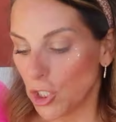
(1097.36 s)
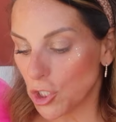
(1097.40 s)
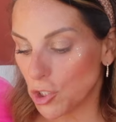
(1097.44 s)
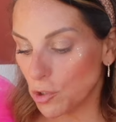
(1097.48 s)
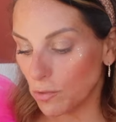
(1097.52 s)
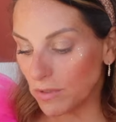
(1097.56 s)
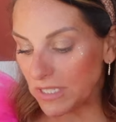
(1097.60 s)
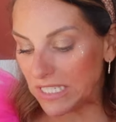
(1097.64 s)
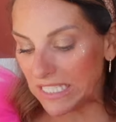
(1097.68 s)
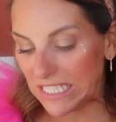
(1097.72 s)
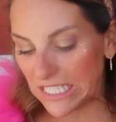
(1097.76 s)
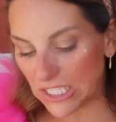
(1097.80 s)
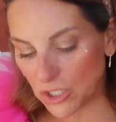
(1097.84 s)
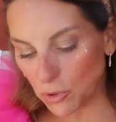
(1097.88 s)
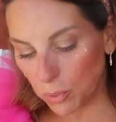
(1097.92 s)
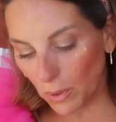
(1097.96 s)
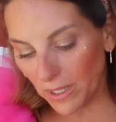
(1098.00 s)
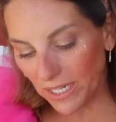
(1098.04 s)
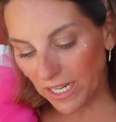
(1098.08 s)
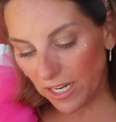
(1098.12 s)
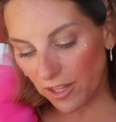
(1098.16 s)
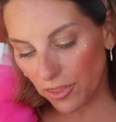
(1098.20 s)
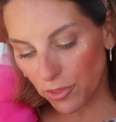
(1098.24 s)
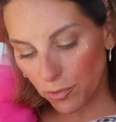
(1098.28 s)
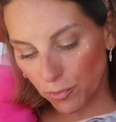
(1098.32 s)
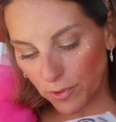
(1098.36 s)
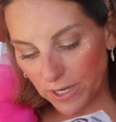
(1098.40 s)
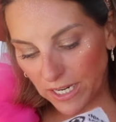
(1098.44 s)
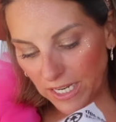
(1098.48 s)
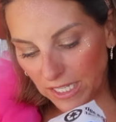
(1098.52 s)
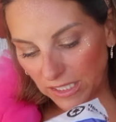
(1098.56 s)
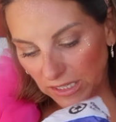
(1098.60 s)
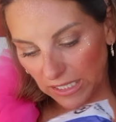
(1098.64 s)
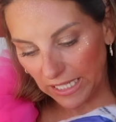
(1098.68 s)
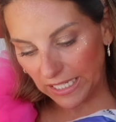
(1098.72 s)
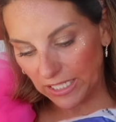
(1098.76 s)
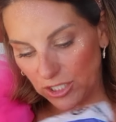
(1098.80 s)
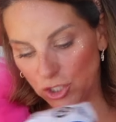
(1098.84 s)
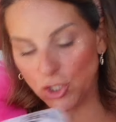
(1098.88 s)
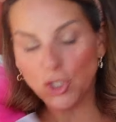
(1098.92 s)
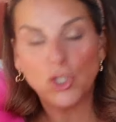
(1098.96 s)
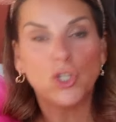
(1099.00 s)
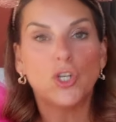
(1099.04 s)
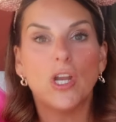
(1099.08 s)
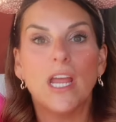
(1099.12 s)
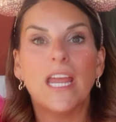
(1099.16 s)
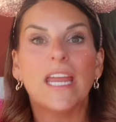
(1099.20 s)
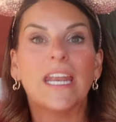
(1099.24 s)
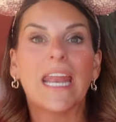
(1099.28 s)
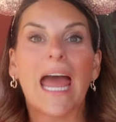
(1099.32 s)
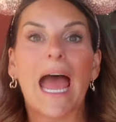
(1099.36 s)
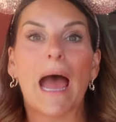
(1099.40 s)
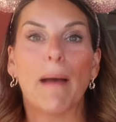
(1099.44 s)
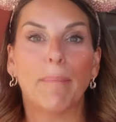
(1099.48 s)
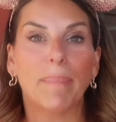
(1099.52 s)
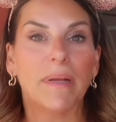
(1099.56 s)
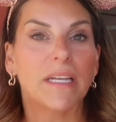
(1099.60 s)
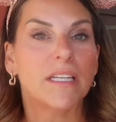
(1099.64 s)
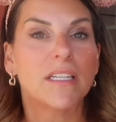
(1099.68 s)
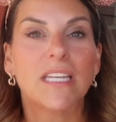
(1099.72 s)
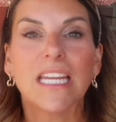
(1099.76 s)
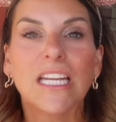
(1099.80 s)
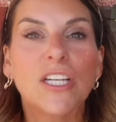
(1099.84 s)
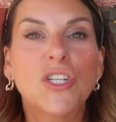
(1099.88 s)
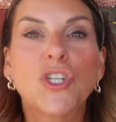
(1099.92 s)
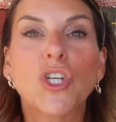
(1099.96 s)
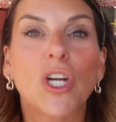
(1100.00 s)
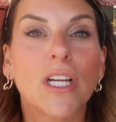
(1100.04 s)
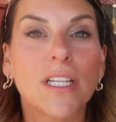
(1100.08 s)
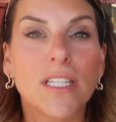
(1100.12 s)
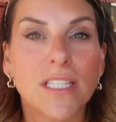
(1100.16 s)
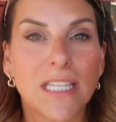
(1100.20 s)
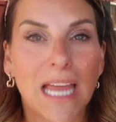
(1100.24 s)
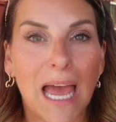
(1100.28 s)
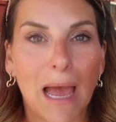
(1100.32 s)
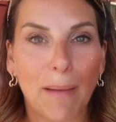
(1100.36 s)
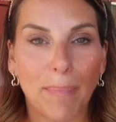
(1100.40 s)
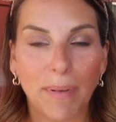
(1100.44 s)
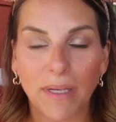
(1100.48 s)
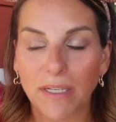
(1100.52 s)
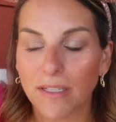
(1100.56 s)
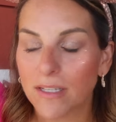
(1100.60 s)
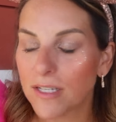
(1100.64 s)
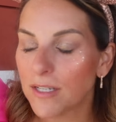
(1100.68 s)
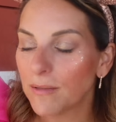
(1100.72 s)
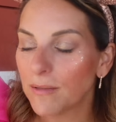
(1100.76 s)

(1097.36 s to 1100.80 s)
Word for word: So D23, like it happened, it just happened.